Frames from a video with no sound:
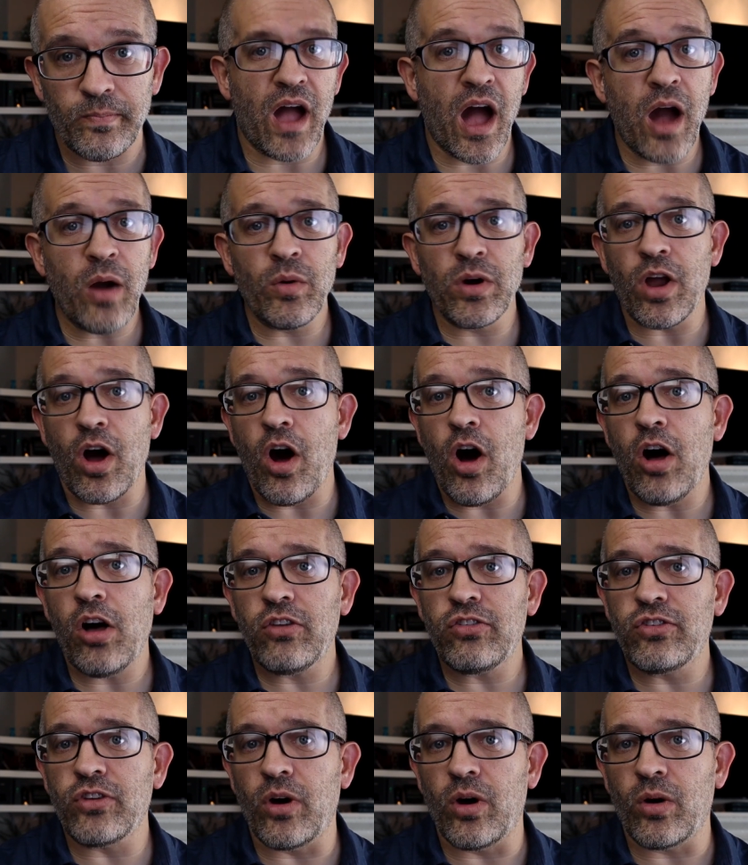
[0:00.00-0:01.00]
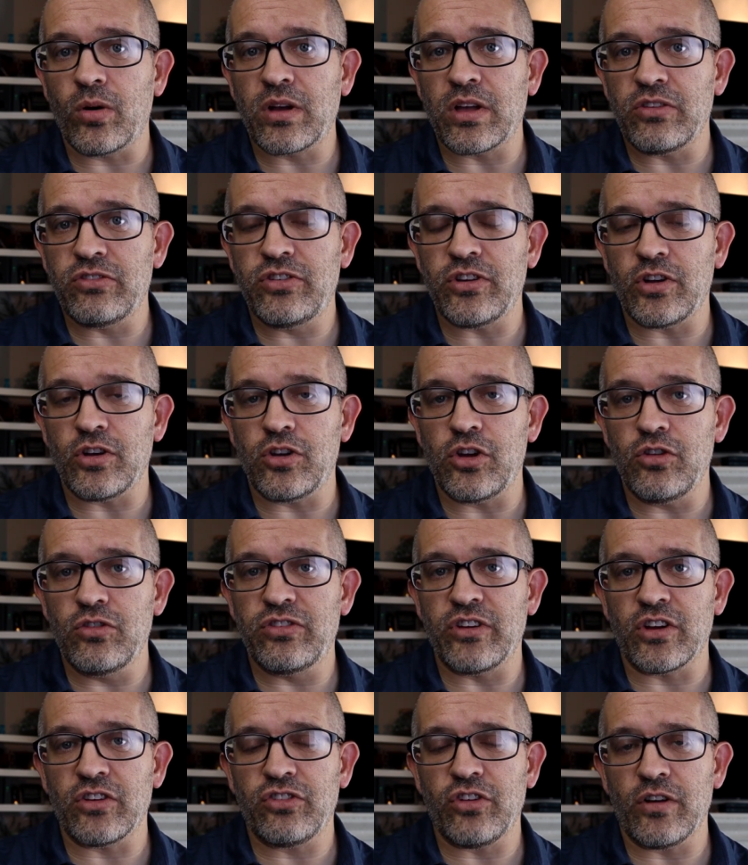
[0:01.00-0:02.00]
I would also consider
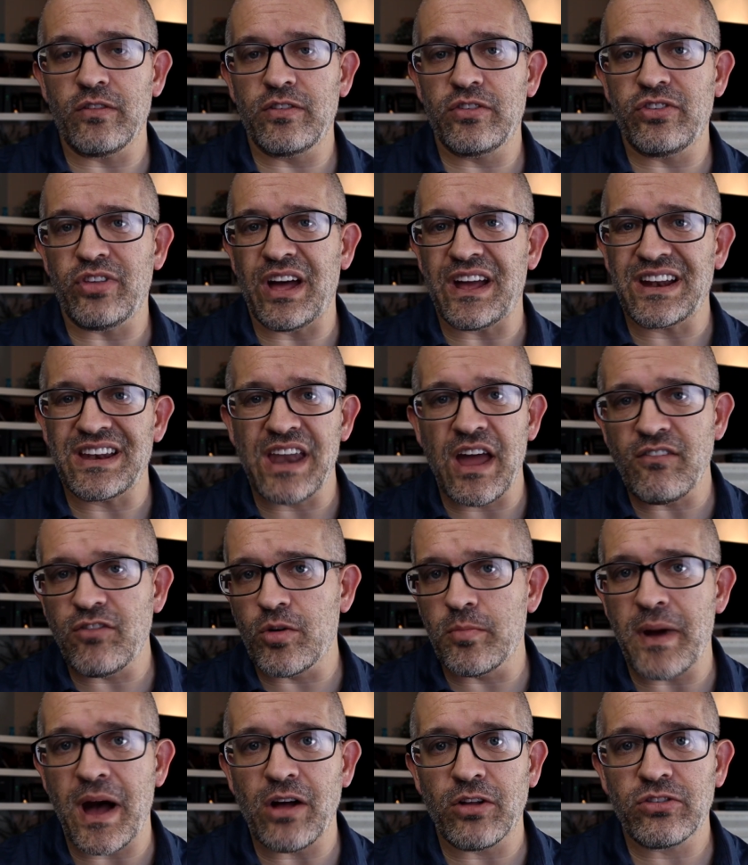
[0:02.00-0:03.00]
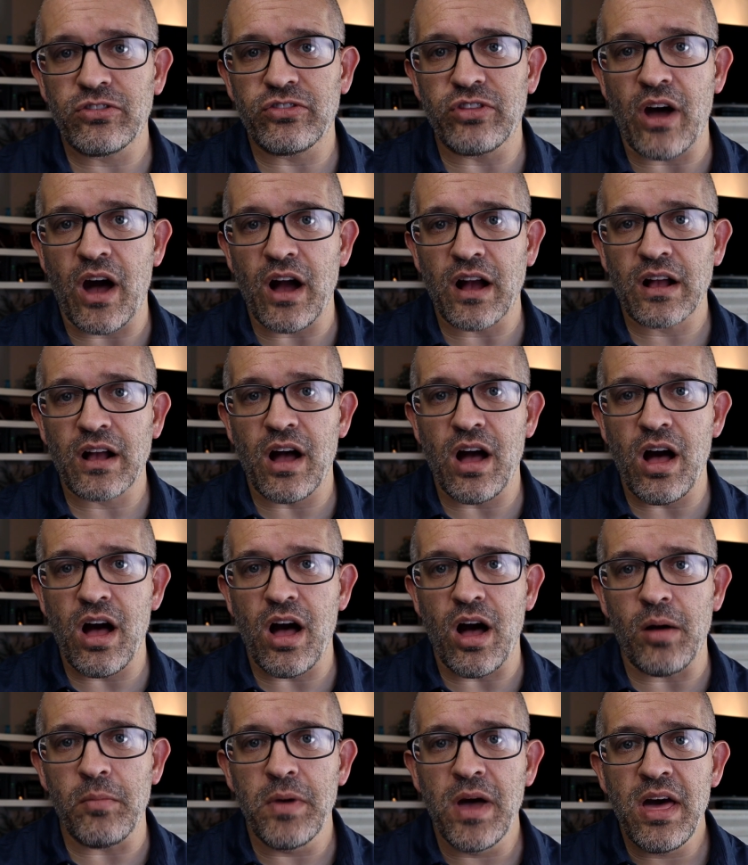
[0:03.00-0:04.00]
using a service like
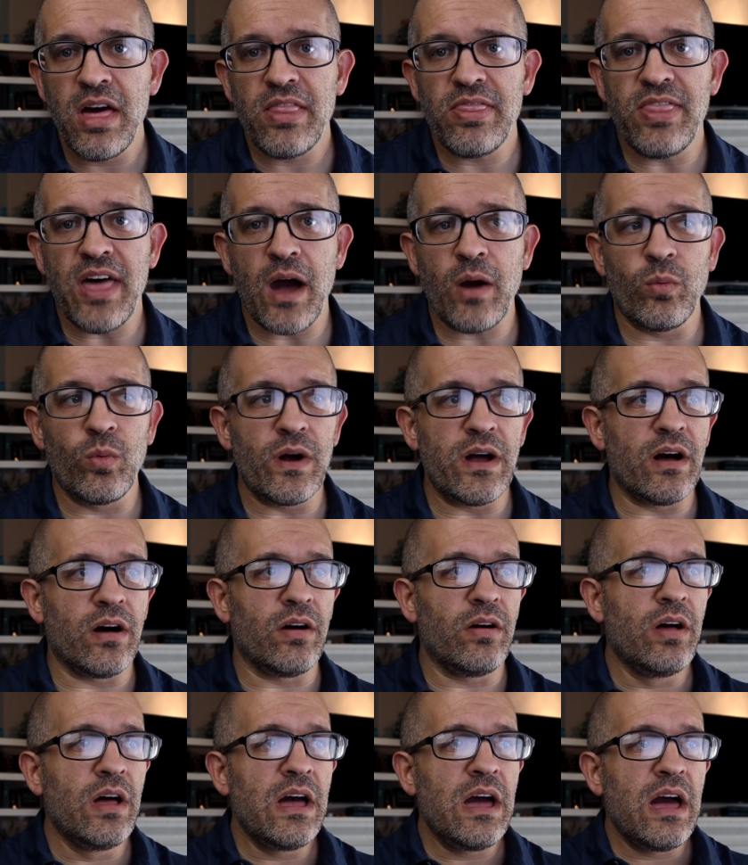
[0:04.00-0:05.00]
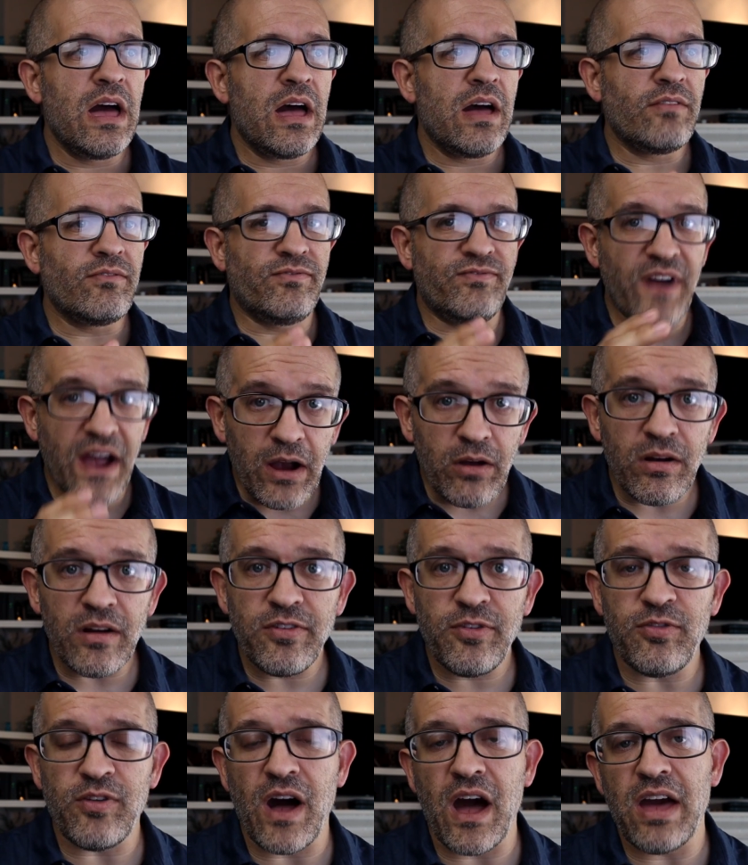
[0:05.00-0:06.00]
neverbounce.com that will
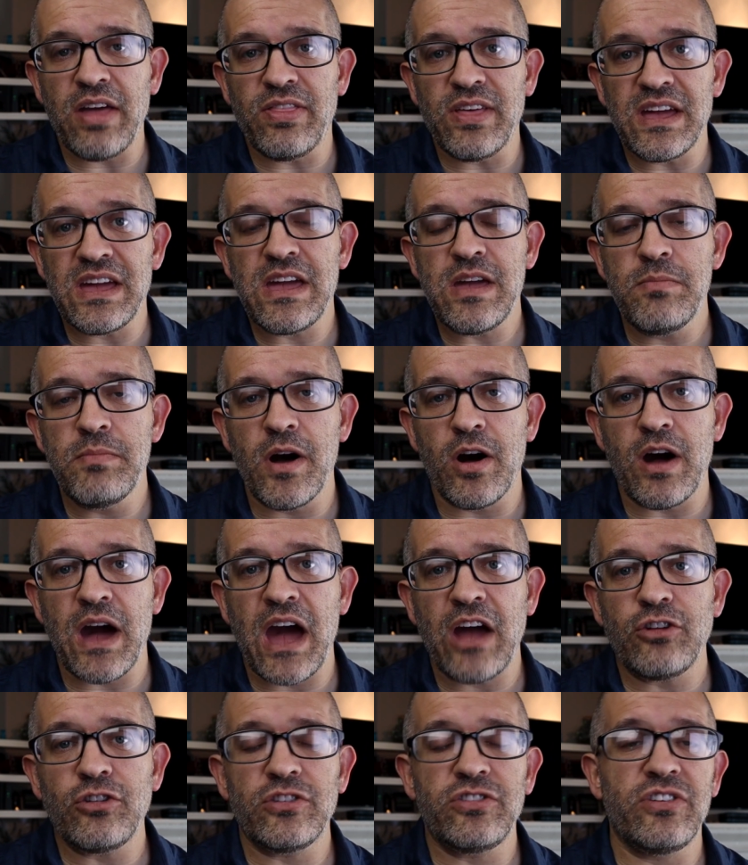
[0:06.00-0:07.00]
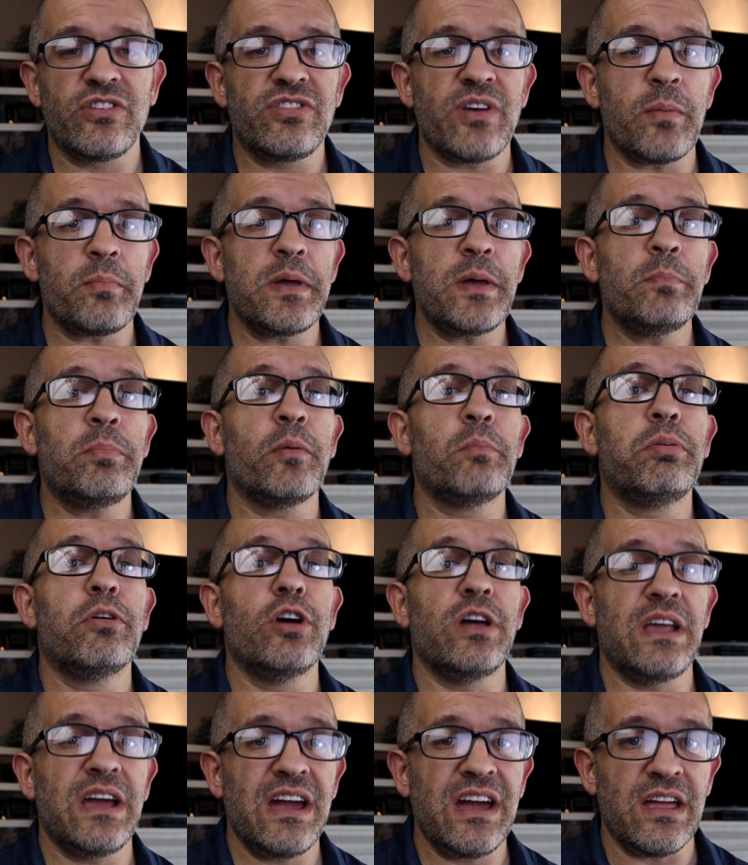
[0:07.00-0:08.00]
verify the email addresses that people
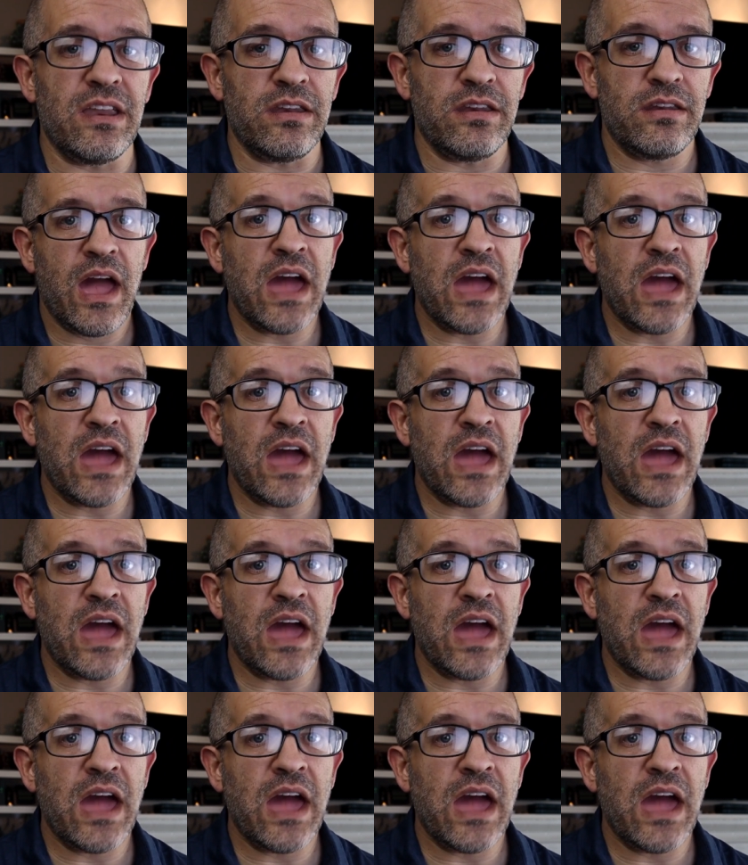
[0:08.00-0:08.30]
put in.